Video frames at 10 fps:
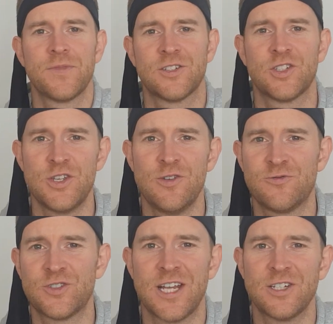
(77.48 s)
So
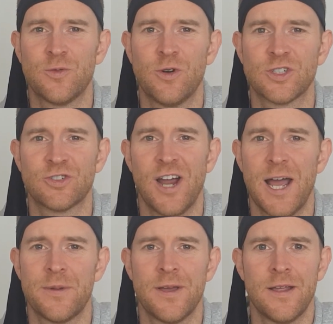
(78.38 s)
you've changed the watch
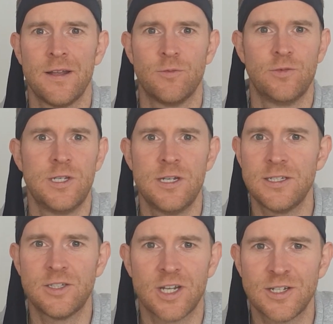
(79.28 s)
strap. You
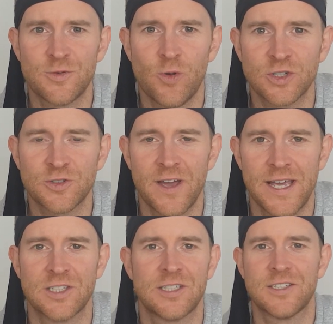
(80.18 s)
need to change the watch
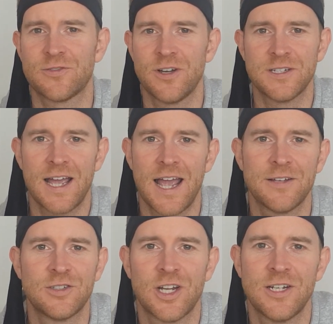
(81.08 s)
face. Let's find out
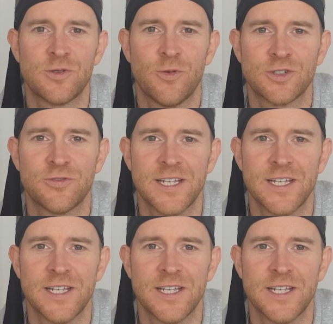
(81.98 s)
how to change the watch